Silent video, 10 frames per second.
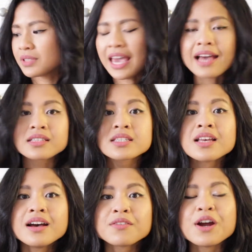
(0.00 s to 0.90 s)
Cats.
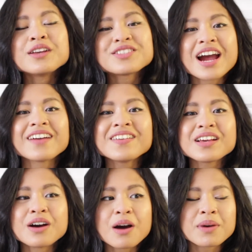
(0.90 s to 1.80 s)

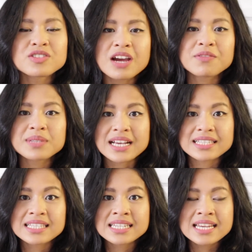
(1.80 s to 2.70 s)
On my drive from
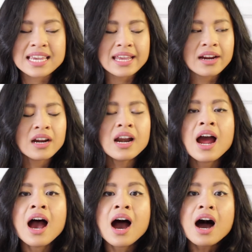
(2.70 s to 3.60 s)
Texas to here.
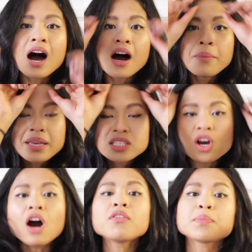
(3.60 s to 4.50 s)
It's
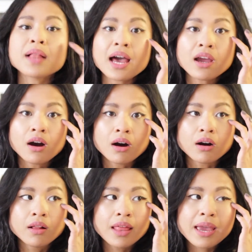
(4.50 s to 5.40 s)
called Reply
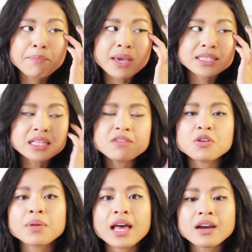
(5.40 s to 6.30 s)
All. And basically
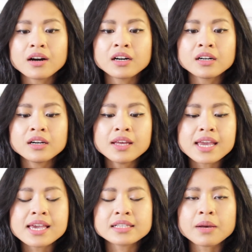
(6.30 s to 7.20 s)
Reply All
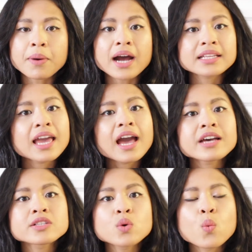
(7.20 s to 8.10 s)
is a
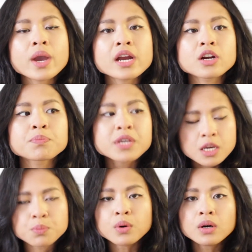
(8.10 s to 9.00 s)
podcast where
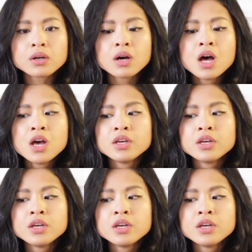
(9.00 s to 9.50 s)
the